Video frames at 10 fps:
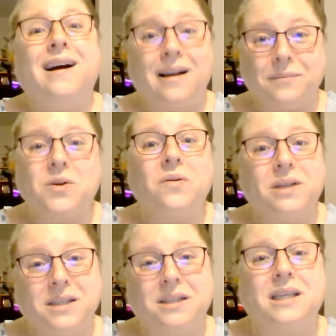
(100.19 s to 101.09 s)
I'm
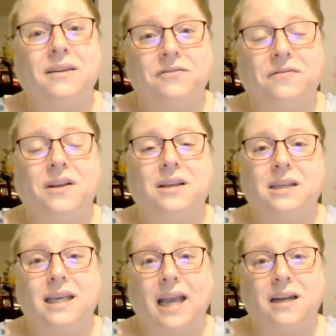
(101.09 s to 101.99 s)
going to give
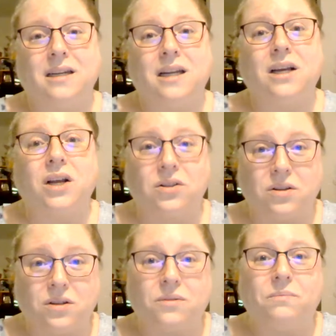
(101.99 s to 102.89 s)
Canada a
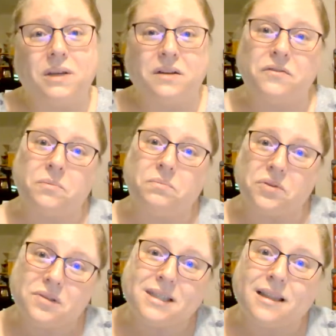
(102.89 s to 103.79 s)
little bit of a
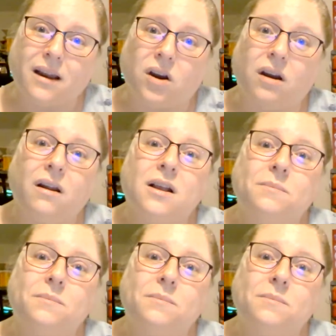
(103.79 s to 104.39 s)
boost there